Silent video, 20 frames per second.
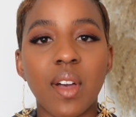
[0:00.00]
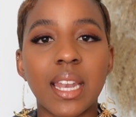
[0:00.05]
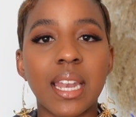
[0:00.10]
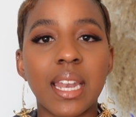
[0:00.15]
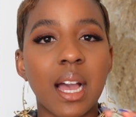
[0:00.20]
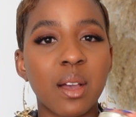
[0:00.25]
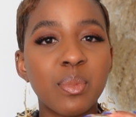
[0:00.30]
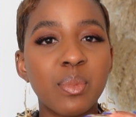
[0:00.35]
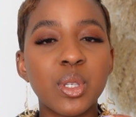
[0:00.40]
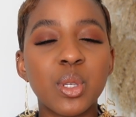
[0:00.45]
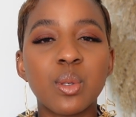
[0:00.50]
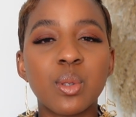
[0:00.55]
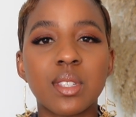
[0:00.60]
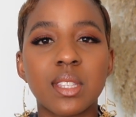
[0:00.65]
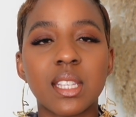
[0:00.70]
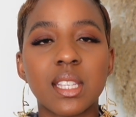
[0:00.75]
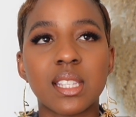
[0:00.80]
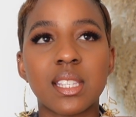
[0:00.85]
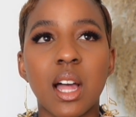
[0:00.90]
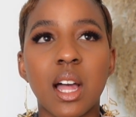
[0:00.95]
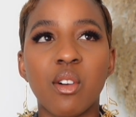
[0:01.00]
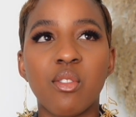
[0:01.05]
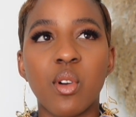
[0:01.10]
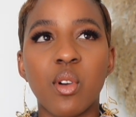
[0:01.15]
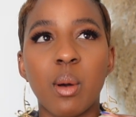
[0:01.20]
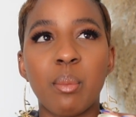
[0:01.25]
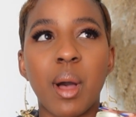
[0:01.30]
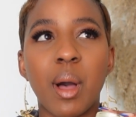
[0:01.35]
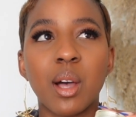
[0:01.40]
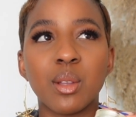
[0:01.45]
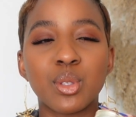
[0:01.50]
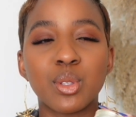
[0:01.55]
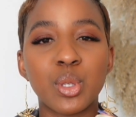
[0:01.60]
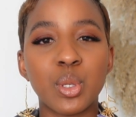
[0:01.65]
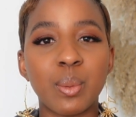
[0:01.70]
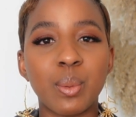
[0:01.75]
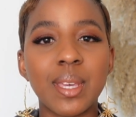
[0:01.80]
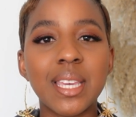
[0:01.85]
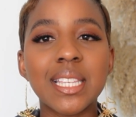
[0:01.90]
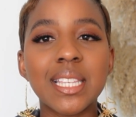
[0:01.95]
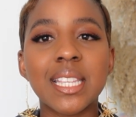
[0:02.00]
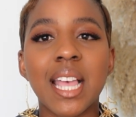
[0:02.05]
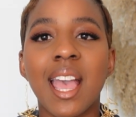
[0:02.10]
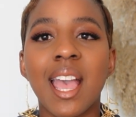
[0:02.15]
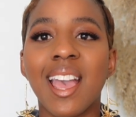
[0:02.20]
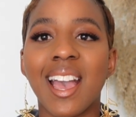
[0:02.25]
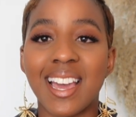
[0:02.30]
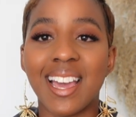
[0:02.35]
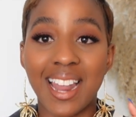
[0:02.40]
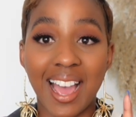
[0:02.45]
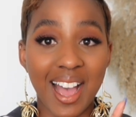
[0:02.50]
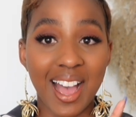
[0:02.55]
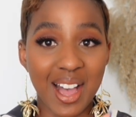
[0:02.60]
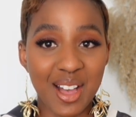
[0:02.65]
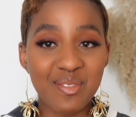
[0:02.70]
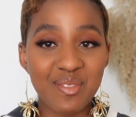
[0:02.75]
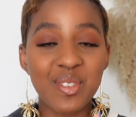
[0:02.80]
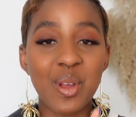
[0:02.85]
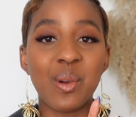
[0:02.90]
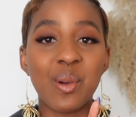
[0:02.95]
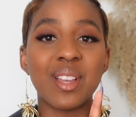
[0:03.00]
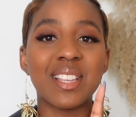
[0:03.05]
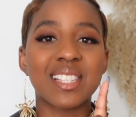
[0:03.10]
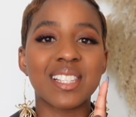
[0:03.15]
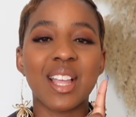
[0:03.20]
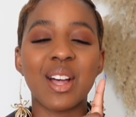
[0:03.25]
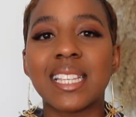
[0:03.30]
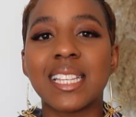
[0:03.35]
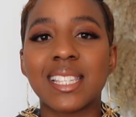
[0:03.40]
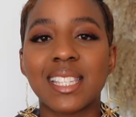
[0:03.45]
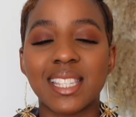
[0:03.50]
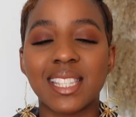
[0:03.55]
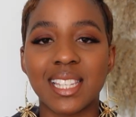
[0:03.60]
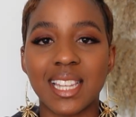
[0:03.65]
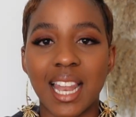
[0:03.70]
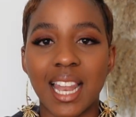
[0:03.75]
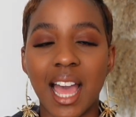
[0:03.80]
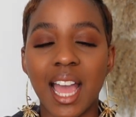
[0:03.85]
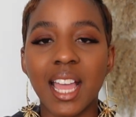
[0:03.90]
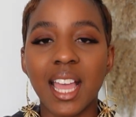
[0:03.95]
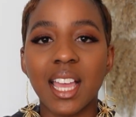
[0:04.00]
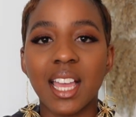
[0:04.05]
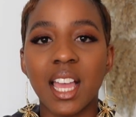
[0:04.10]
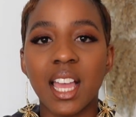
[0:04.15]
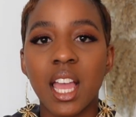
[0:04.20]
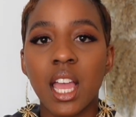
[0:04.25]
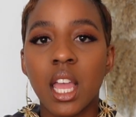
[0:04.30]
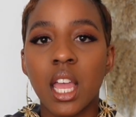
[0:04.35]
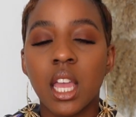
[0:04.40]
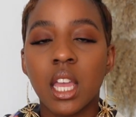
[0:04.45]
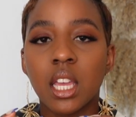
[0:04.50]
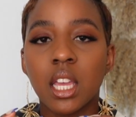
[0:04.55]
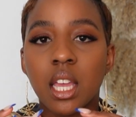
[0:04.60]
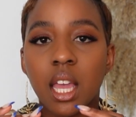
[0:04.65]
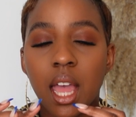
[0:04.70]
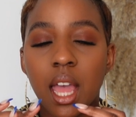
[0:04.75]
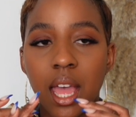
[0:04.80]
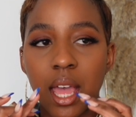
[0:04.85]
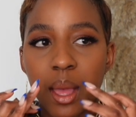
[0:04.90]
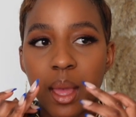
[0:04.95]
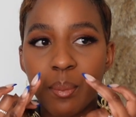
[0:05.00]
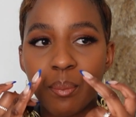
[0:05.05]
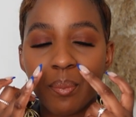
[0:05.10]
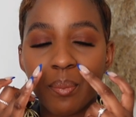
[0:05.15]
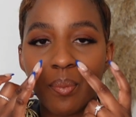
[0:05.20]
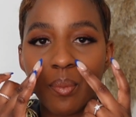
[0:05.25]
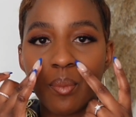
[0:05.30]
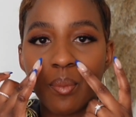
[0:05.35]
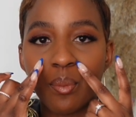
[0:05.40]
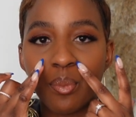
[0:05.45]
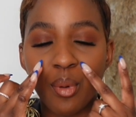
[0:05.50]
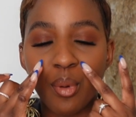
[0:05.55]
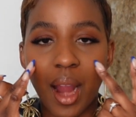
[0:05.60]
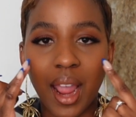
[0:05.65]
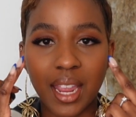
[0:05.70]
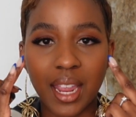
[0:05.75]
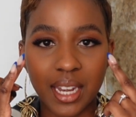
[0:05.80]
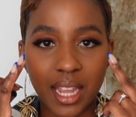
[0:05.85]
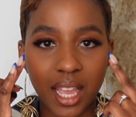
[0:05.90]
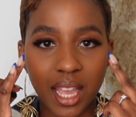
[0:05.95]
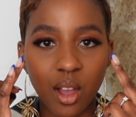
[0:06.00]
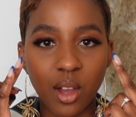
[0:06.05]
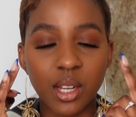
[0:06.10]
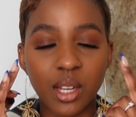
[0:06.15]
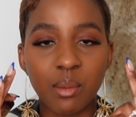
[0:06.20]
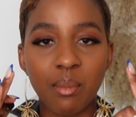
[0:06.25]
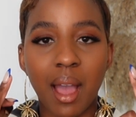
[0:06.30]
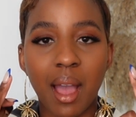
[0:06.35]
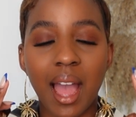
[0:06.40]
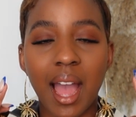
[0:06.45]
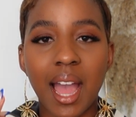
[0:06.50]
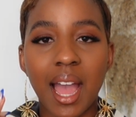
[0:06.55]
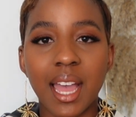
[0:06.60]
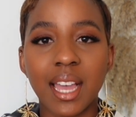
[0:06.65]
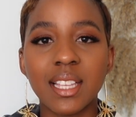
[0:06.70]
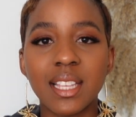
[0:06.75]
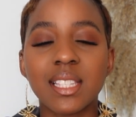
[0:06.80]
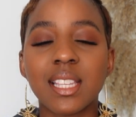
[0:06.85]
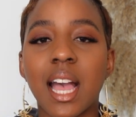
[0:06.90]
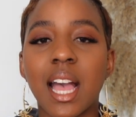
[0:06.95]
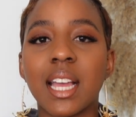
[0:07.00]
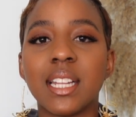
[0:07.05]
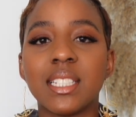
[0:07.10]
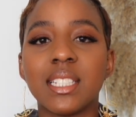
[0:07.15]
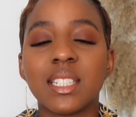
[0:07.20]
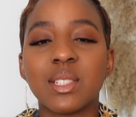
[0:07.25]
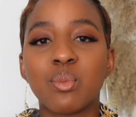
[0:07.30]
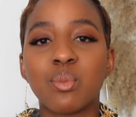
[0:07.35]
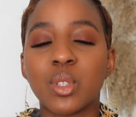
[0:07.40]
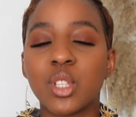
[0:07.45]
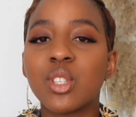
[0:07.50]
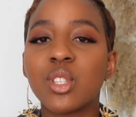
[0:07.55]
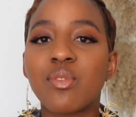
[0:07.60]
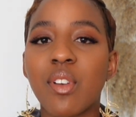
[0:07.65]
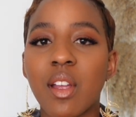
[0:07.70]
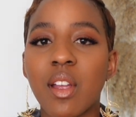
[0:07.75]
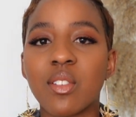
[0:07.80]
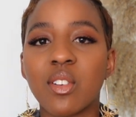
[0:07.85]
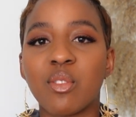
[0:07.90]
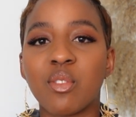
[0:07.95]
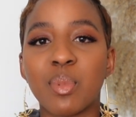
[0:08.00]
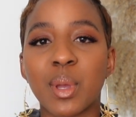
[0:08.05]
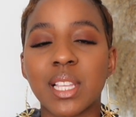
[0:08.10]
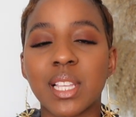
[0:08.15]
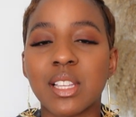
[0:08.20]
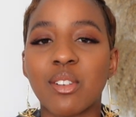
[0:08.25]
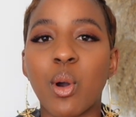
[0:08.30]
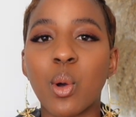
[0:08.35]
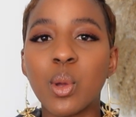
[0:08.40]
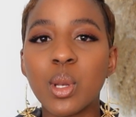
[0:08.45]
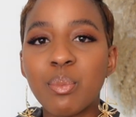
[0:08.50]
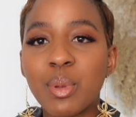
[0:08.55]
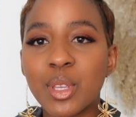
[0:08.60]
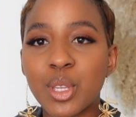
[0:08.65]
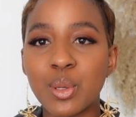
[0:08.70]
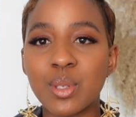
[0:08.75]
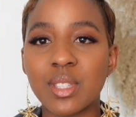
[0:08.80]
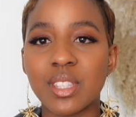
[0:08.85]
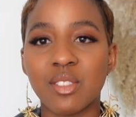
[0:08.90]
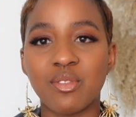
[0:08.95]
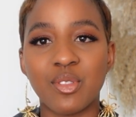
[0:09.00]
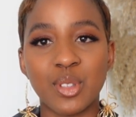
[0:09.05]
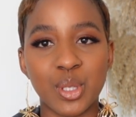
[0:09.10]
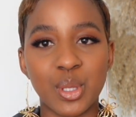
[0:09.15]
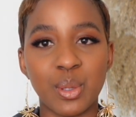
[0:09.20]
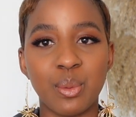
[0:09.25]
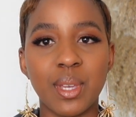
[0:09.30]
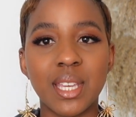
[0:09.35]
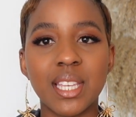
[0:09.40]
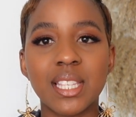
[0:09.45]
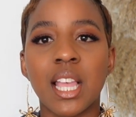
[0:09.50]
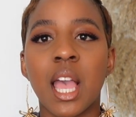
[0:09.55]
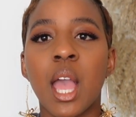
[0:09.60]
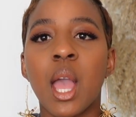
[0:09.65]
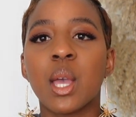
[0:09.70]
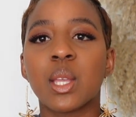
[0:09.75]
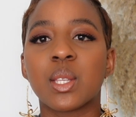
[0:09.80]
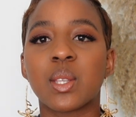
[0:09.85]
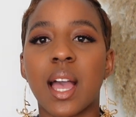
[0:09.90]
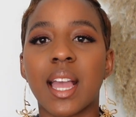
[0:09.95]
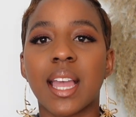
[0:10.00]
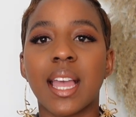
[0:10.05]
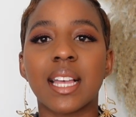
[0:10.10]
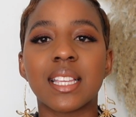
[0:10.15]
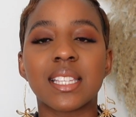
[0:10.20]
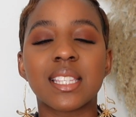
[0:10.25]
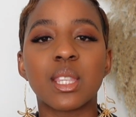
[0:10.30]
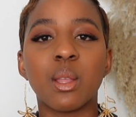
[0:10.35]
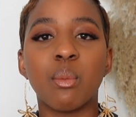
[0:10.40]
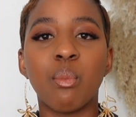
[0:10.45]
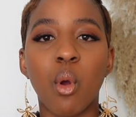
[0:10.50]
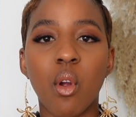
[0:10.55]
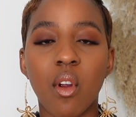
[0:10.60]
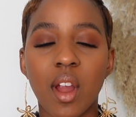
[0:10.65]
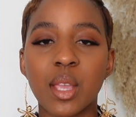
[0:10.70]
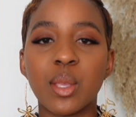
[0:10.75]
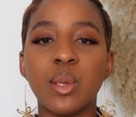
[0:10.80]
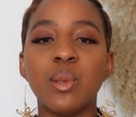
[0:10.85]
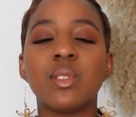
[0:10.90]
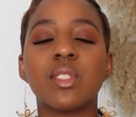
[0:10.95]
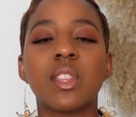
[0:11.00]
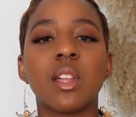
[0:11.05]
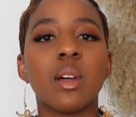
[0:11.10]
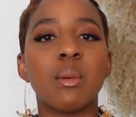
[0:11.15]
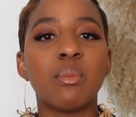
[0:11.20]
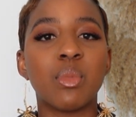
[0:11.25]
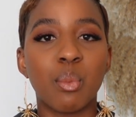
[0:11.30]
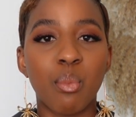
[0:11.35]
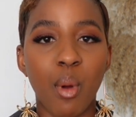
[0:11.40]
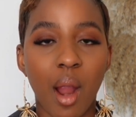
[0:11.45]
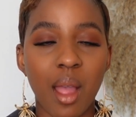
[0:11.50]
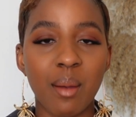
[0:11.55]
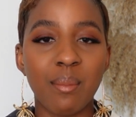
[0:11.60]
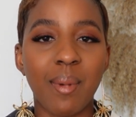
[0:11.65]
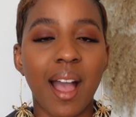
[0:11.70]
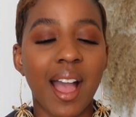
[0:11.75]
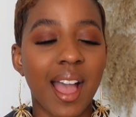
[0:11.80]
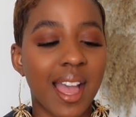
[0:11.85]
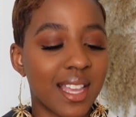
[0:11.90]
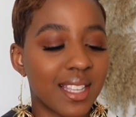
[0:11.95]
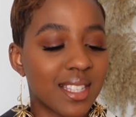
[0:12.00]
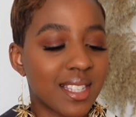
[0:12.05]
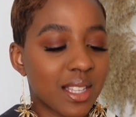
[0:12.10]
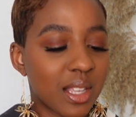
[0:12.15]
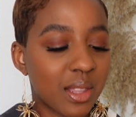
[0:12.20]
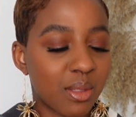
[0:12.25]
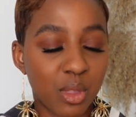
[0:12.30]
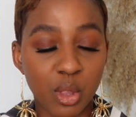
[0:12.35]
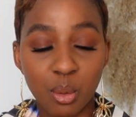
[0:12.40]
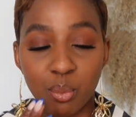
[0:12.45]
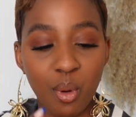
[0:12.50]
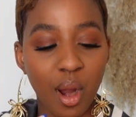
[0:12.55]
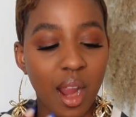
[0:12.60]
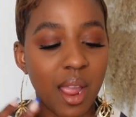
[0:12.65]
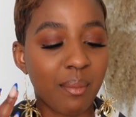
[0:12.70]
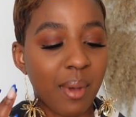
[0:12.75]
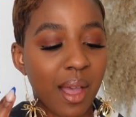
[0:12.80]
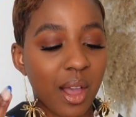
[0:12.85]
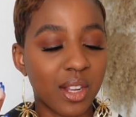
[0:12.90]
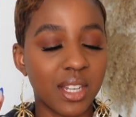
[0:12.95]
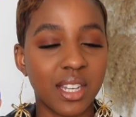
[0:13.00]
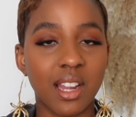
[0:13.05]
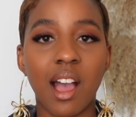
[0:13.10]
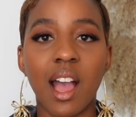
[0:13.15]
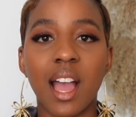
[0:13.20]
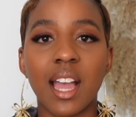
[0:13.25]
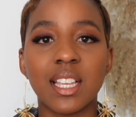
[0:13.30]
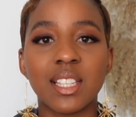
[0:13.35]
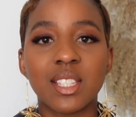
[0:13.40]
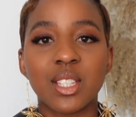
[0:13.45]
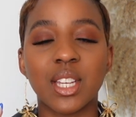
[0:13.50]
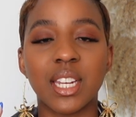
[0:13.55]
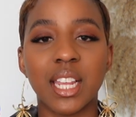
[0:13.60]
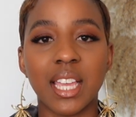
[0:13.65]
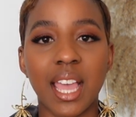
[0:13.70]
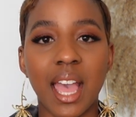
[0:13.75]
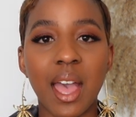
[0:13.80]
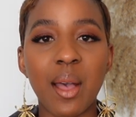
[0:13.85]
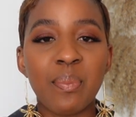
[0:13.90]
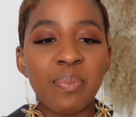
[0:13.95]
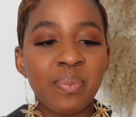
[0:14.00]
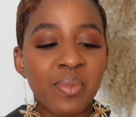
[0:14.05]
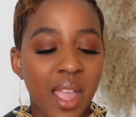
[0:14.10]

And I've been using this now for about 2 weeks, and I have noticed a slight brightening under my eyes, and which is fair enough because I've only been using them for 2 weeks. So I guess the more I use them, the brighter my eyes, the brighter my under eye is gonna get.